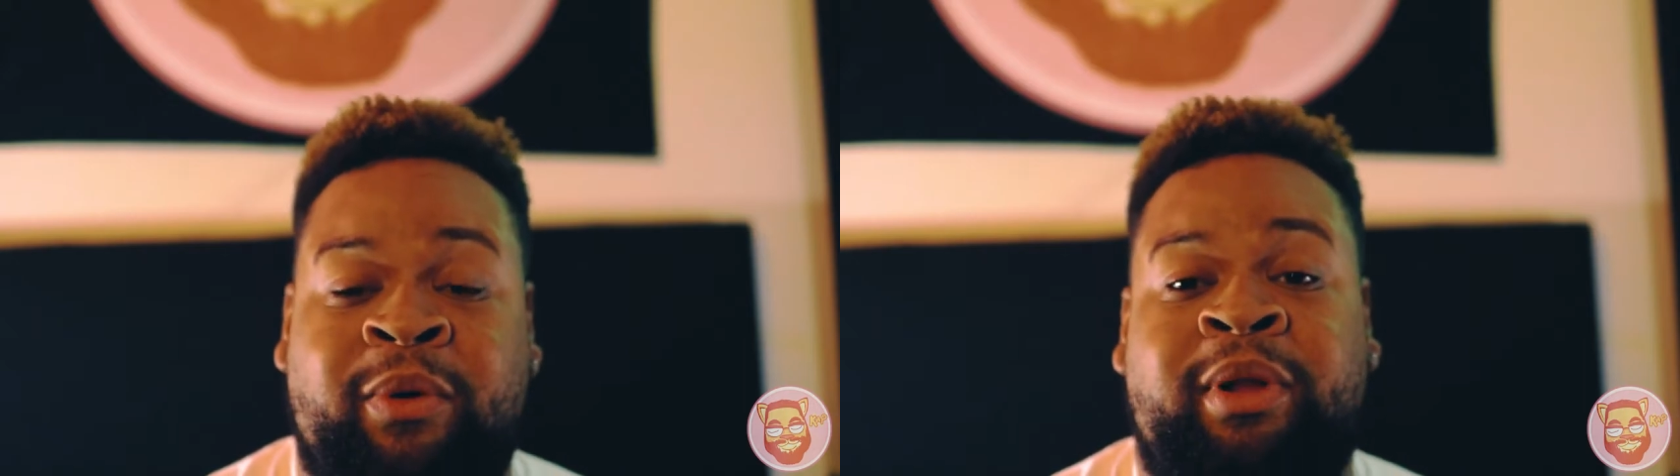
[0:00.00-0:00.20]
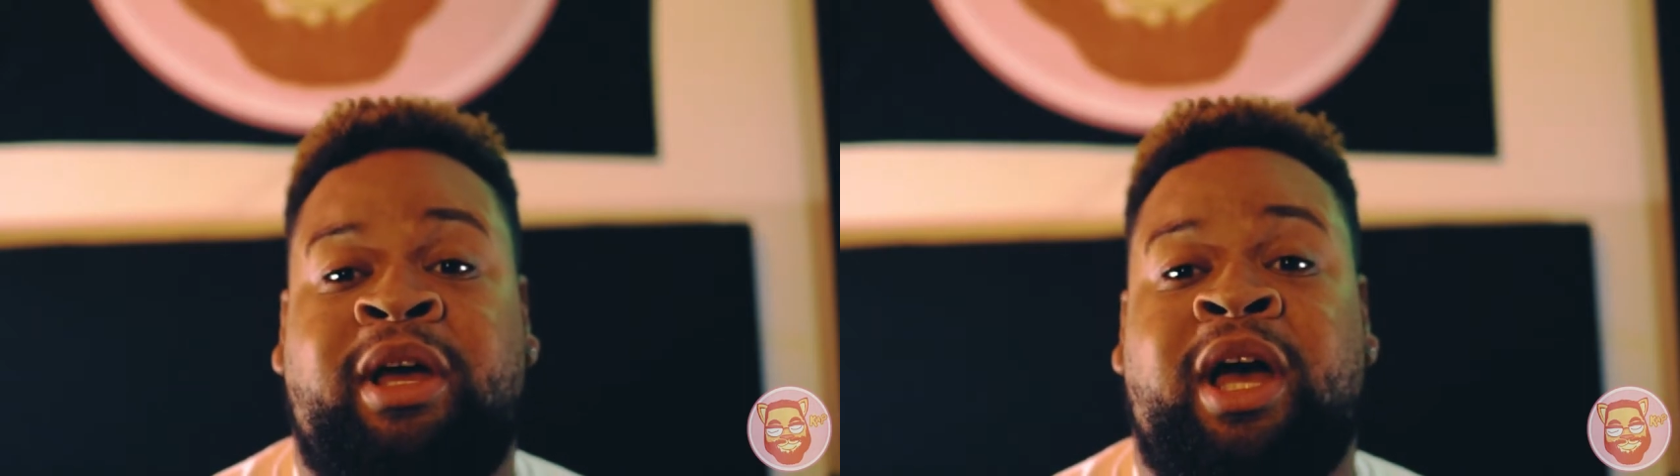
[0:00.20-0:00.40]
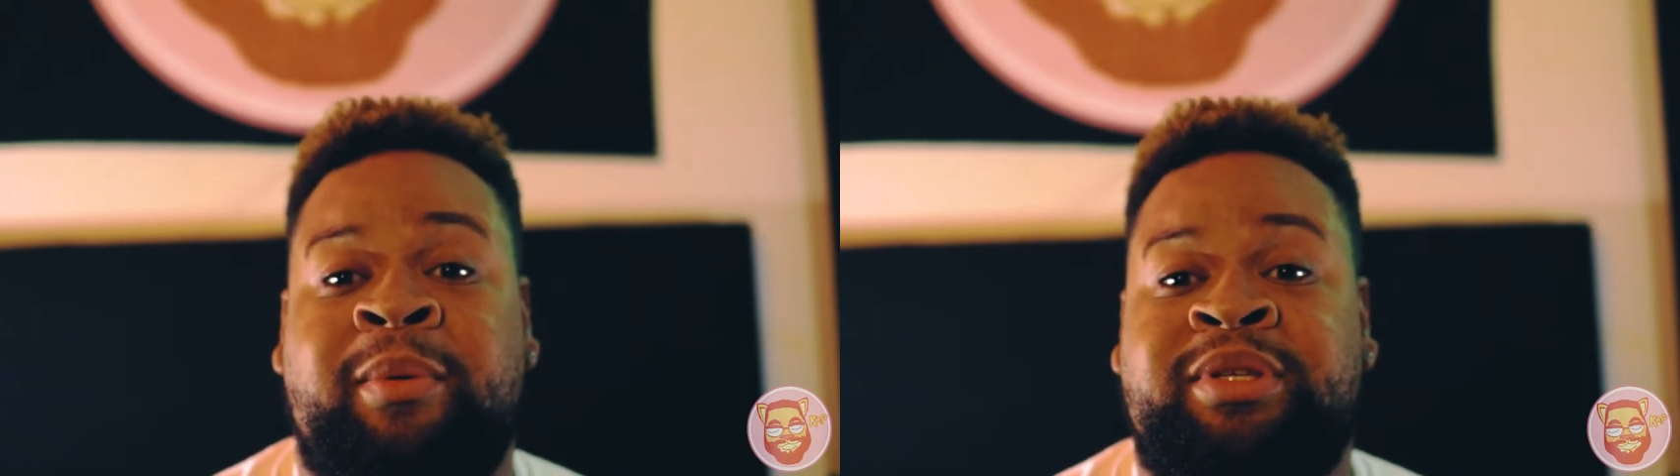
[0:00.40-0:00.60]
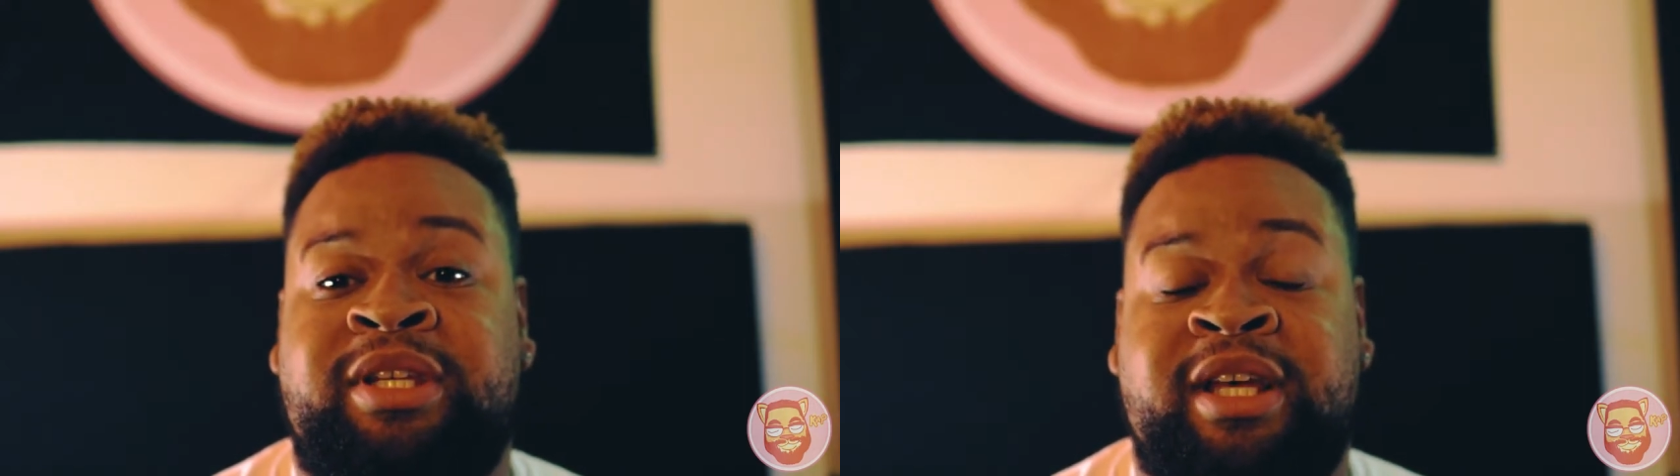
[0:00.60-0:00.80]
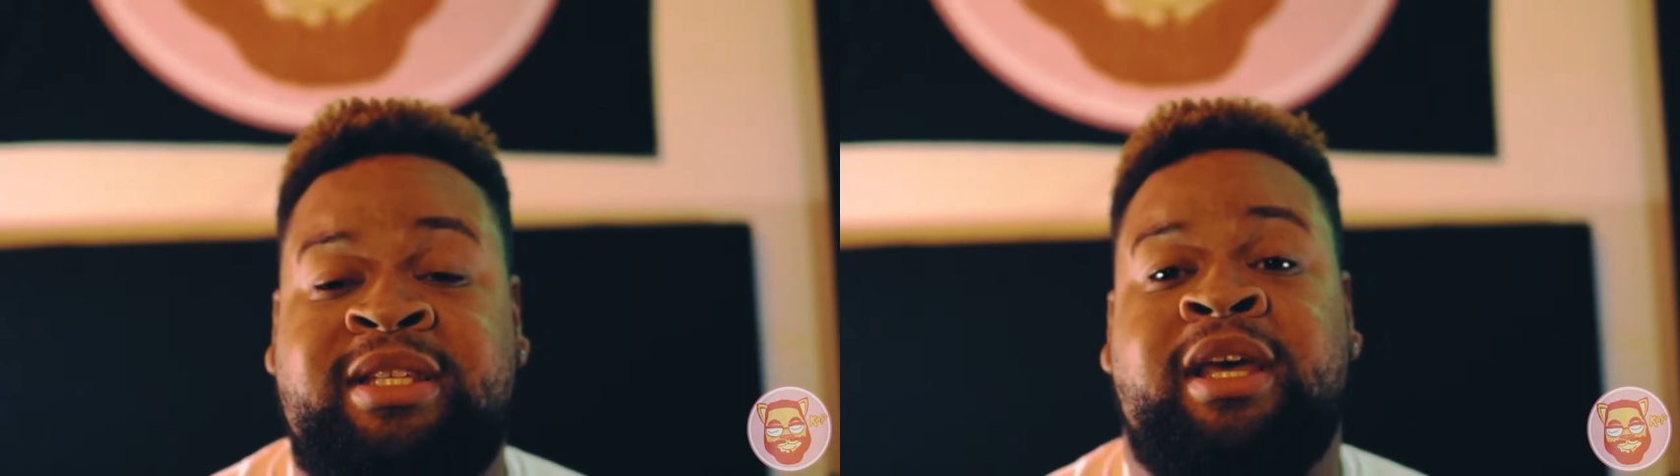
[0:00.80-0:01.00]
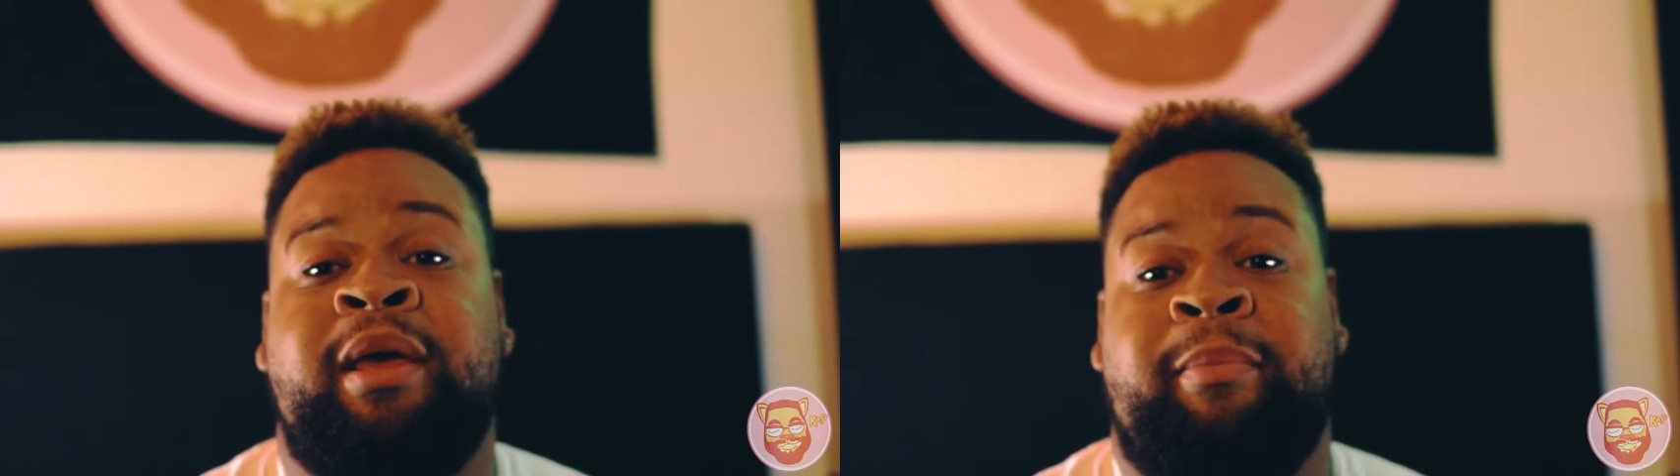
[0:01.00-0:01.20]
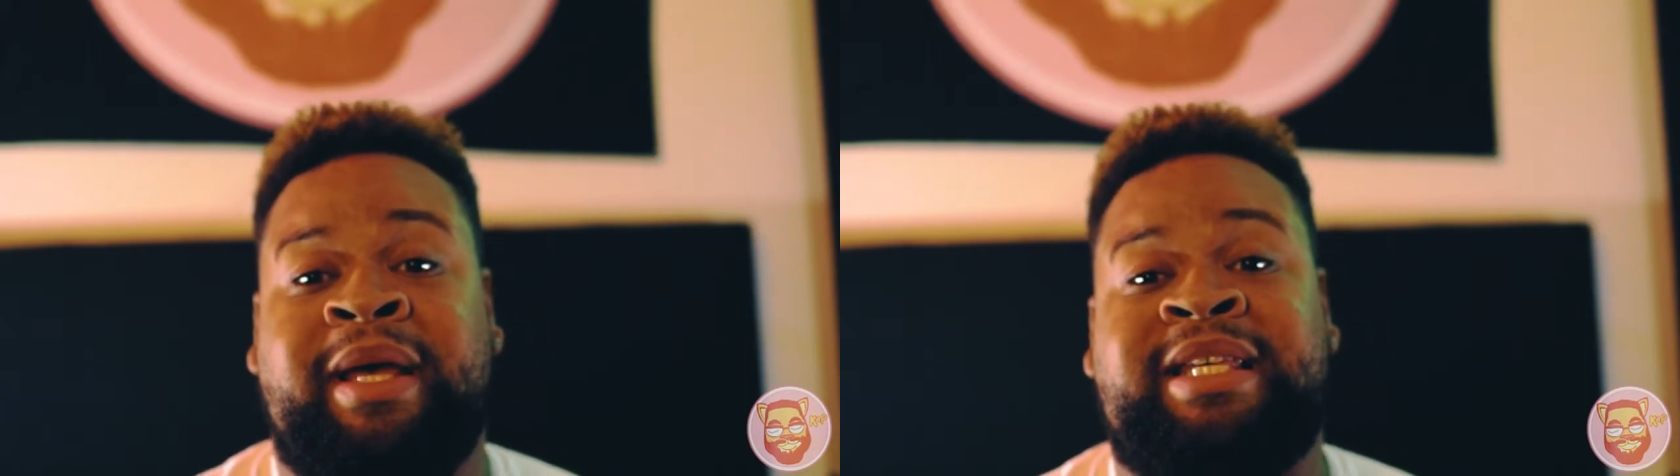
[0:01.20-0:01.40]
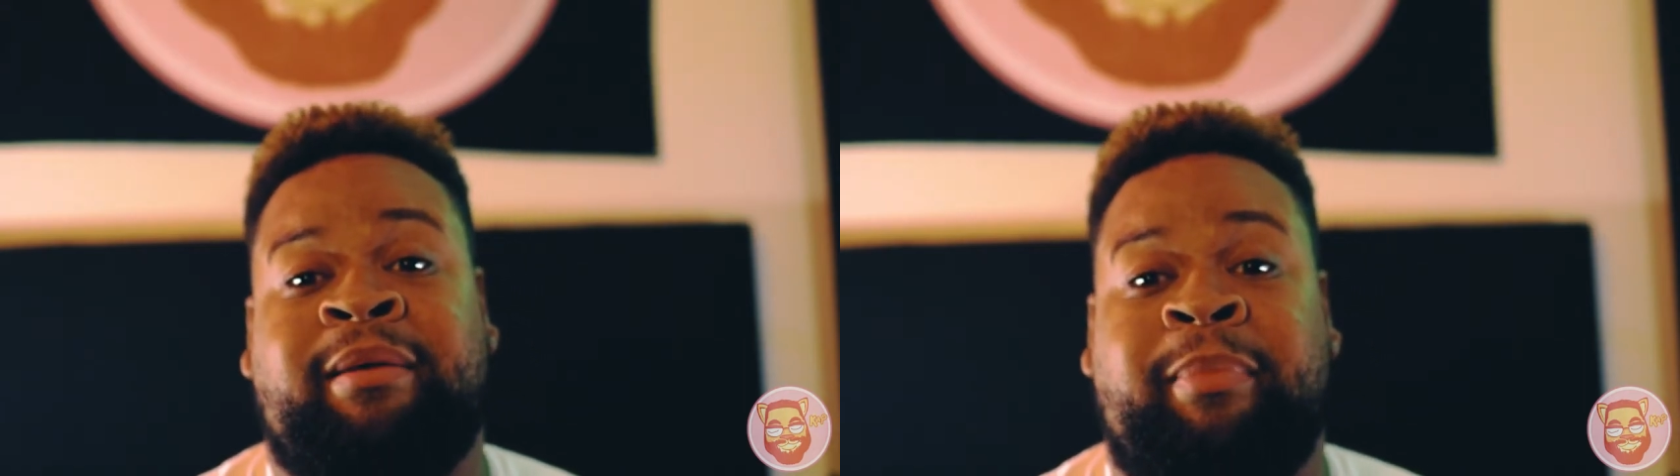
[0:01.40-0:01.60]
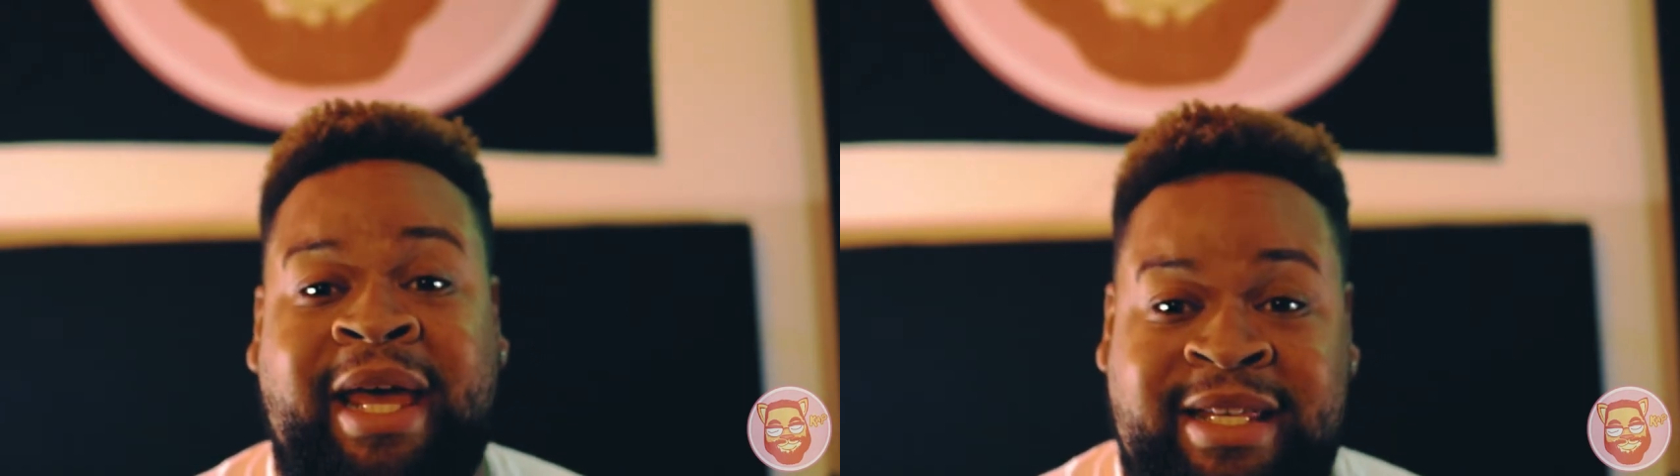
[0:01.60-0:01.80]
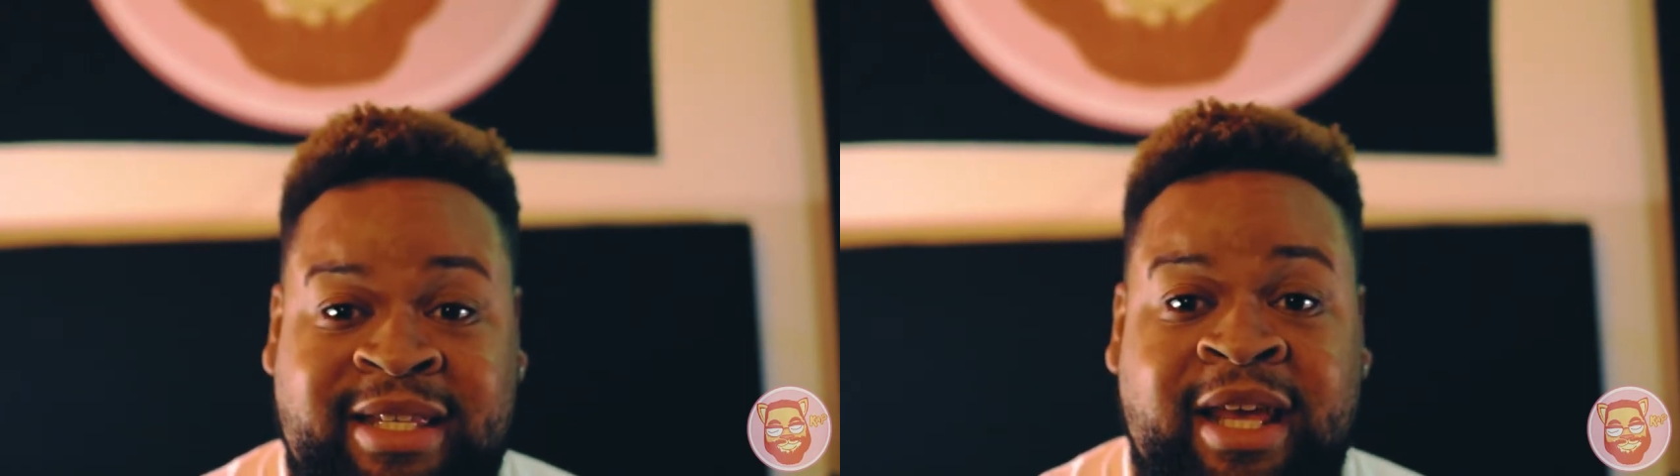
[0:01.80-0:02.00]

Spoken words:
and when it comes to just mixing bass.